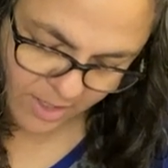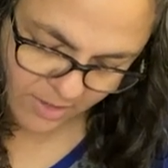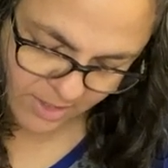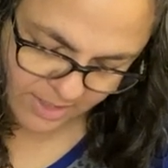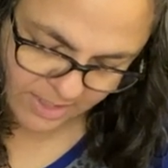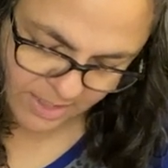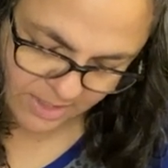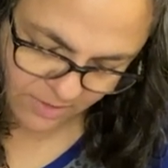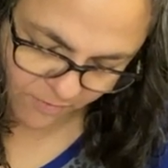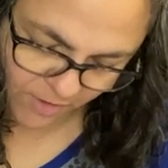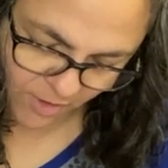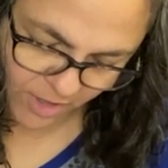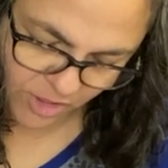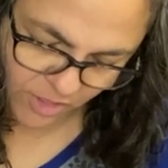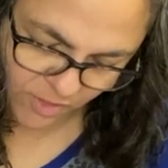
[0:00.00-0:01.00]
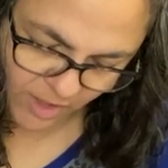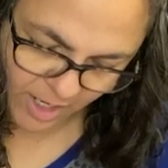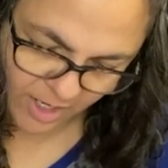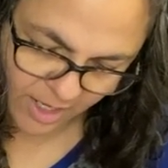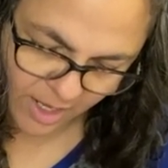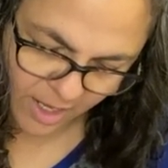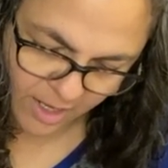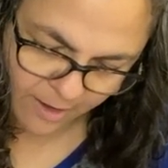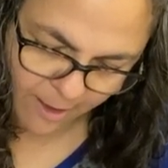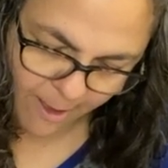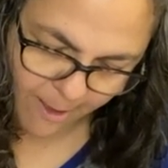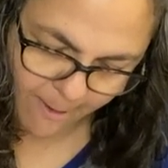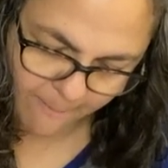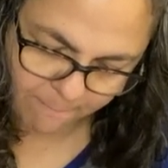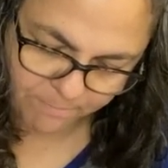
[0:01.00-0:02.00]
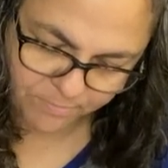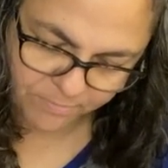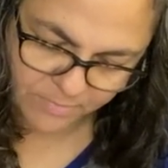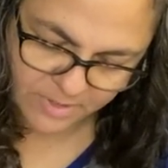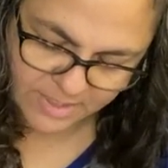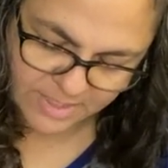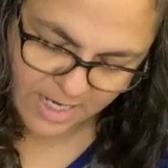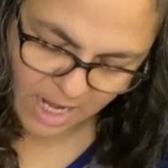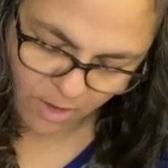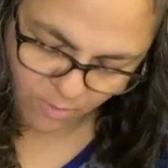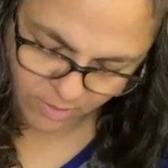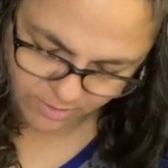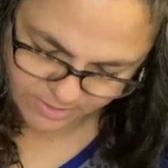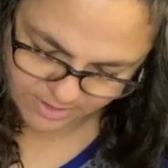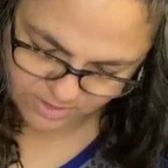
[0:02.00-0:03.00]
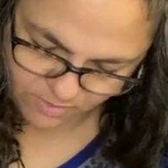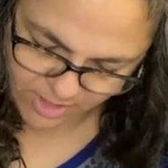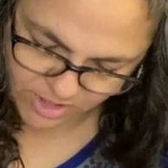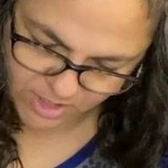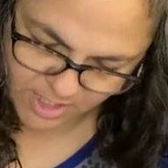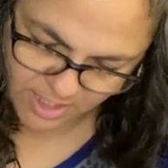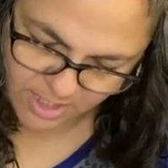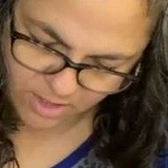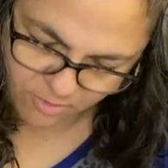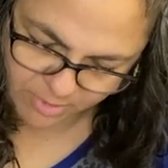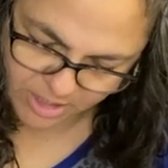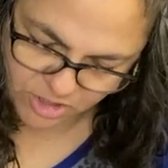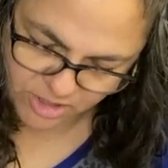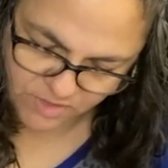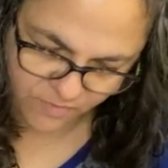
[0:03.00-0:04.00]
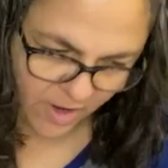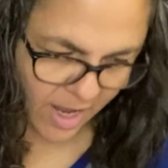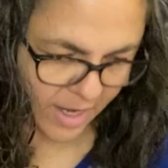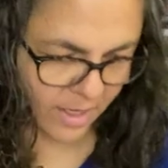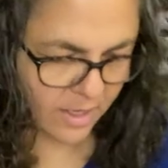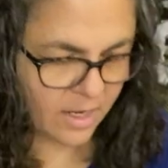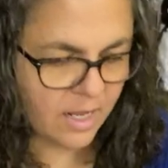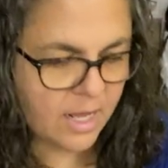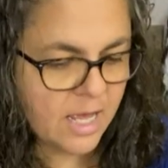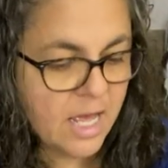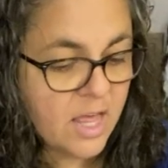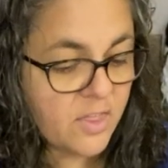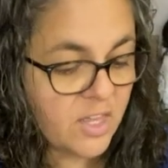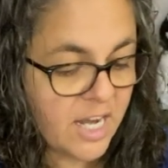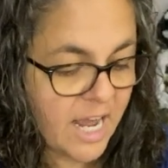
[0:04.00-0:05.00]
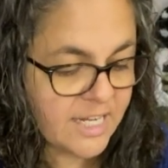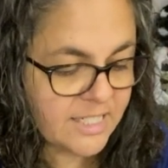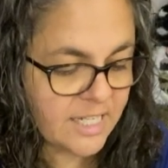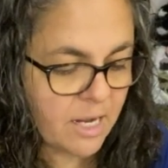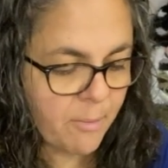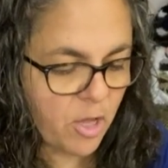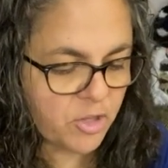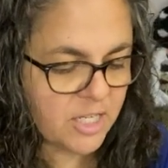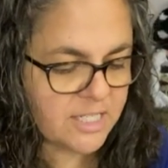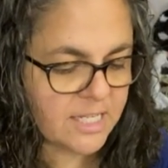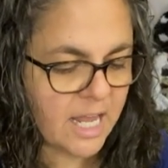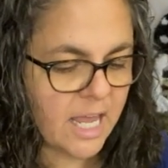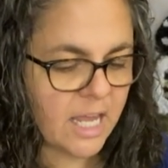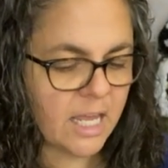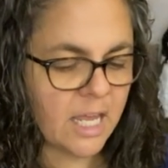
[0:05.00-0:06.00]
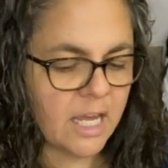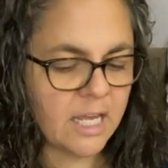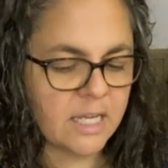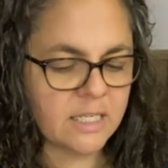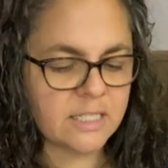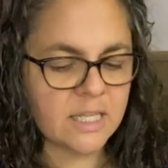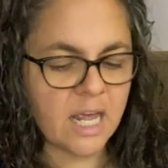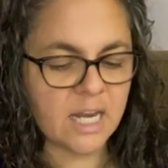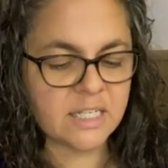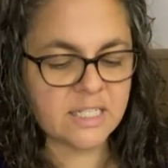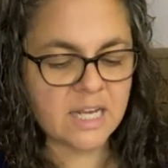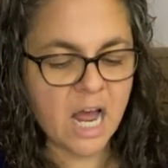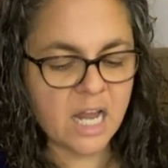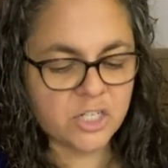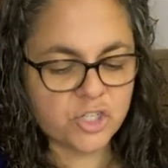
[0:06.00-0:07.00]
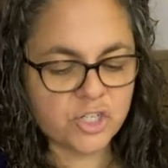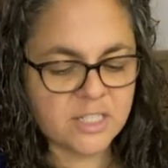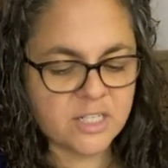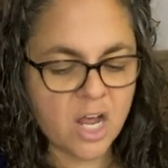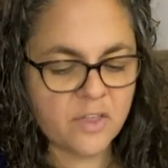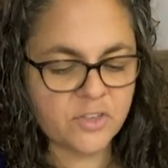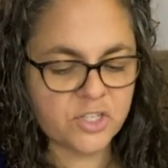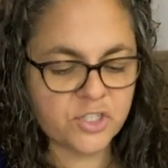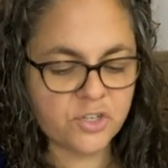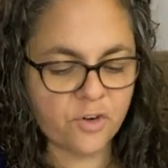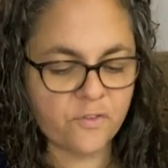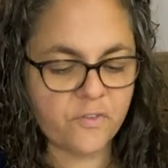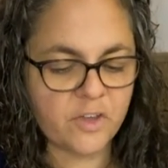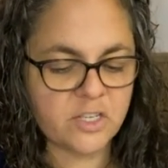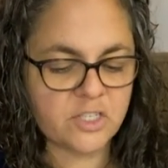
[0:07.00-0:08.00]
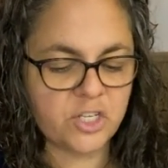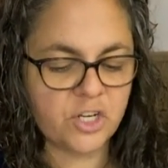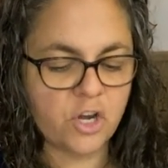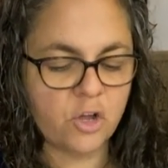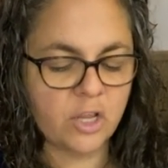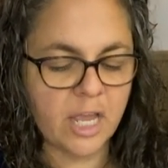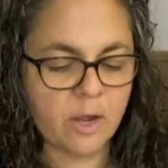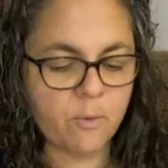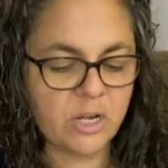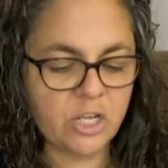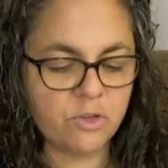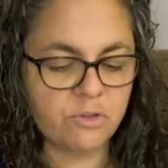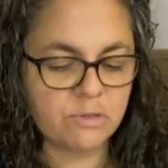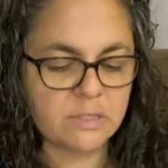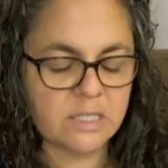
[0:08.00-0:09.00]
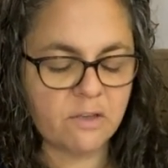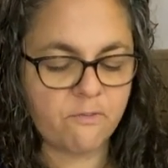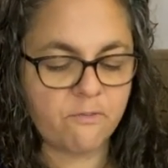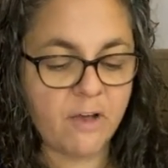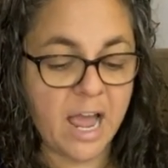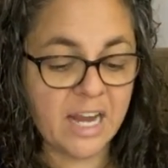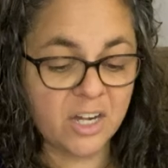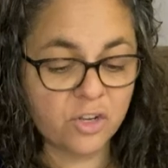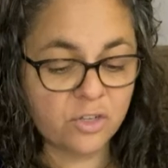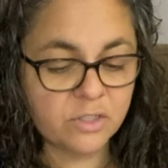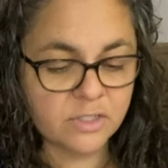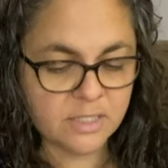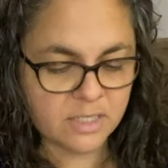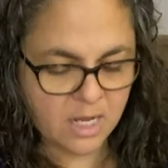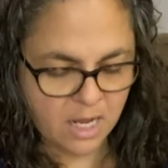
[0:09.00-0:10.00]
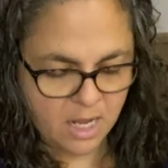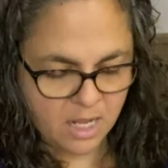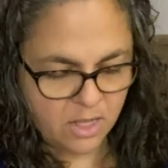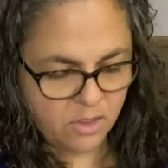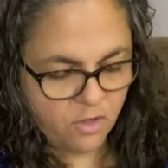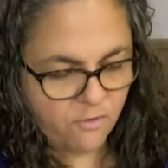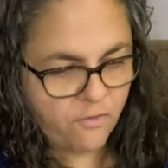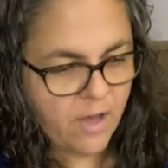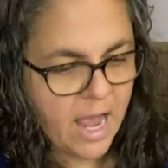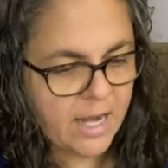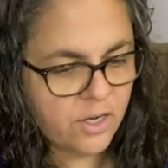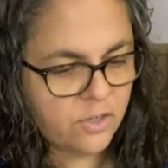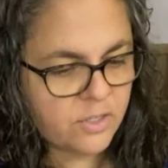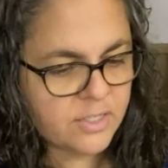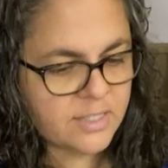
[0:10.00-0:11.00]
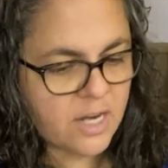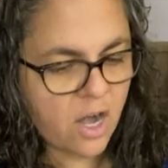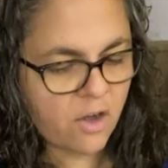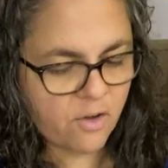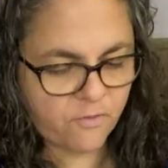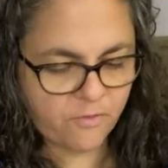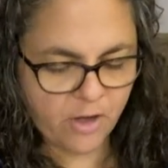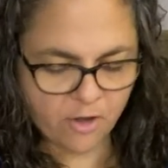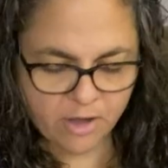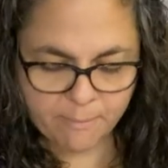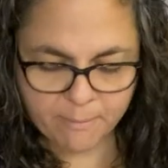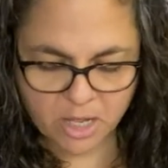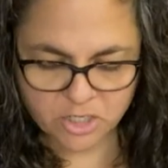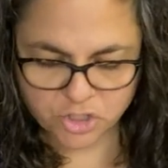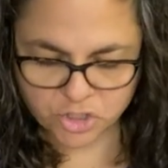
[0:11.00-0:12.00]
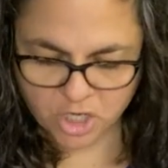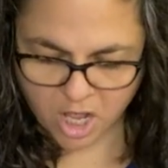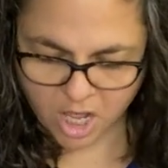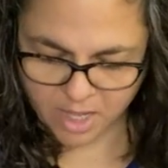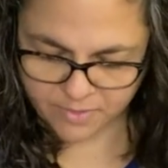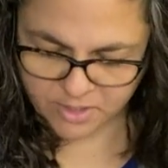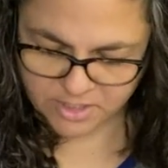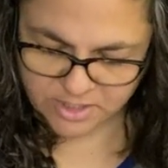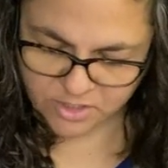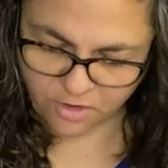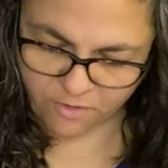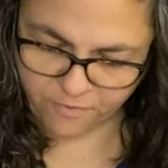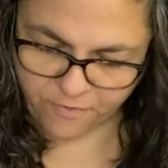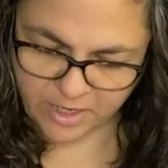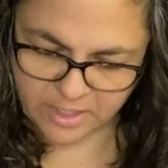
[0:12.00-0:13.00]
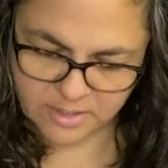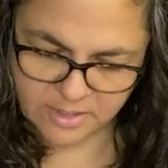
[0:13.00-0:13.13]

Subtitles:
This is a very thick towel, so I think it'll be just fine. The nice thing about this ink is that it's not just on the surface. You know, like when you use the vinyls are very much on the surface.